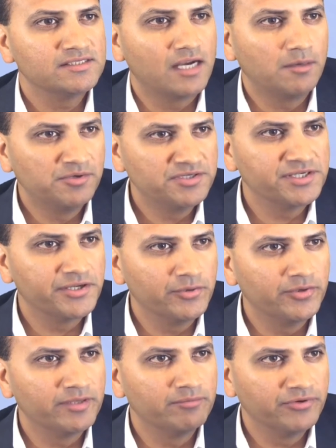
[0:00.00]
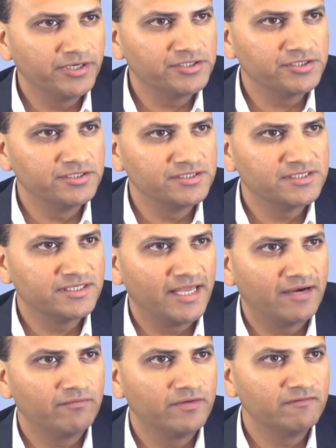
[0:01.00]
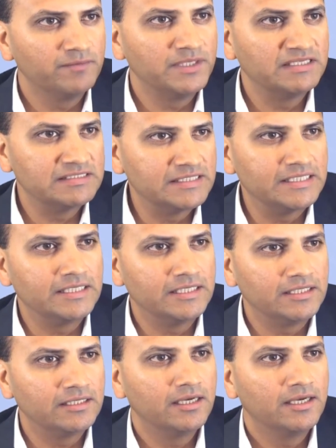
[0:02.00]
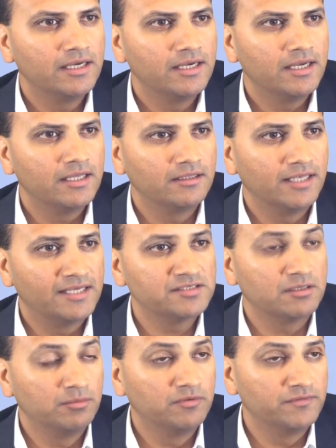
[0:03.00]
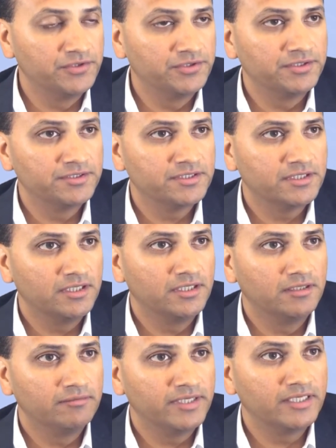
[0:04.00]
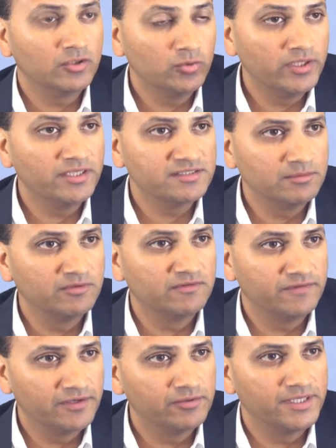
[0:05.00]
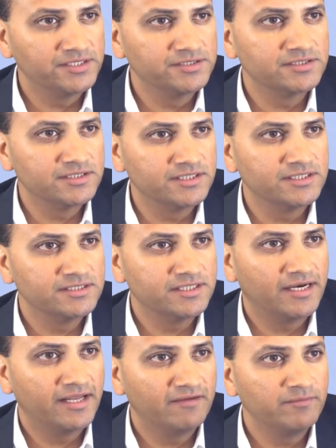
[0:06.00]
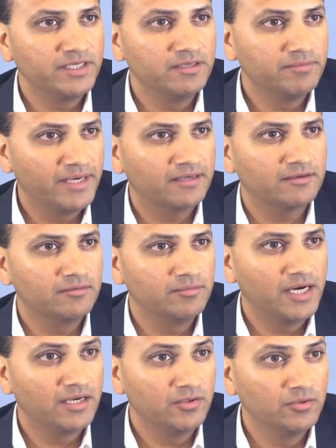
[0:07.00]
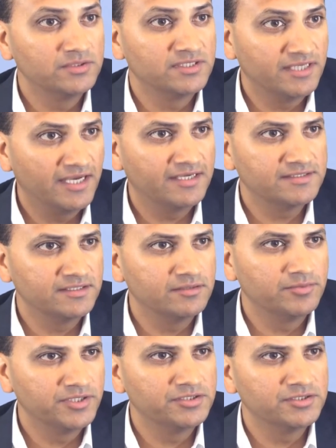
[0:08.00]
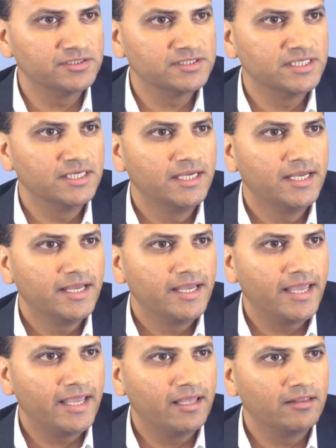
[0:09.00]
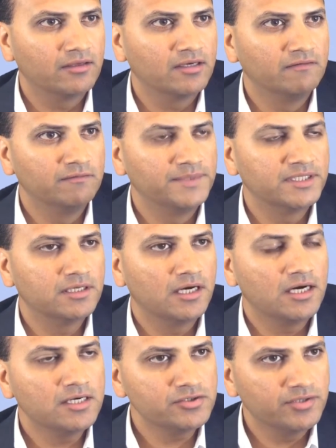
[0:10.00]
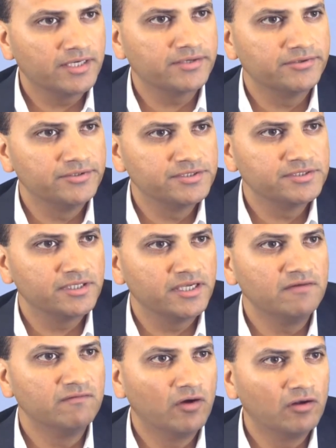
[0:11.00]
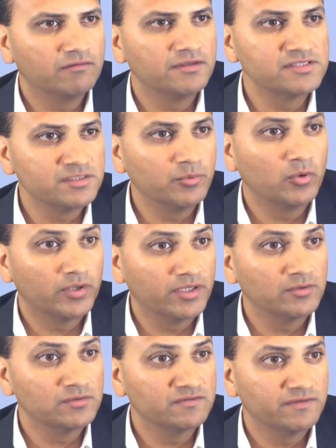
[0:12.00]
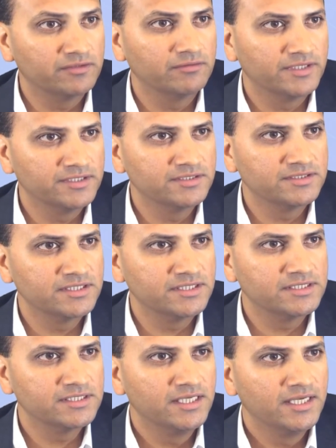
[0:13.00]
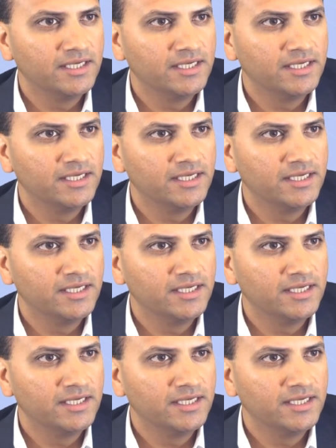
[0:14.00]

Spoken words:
cybersecurity breaches that we've been seeing in the last couple of years, including some of the federal agencies that have been impacted by those attacks and the breaches, and the government contractors involved in supporting those federal agencies.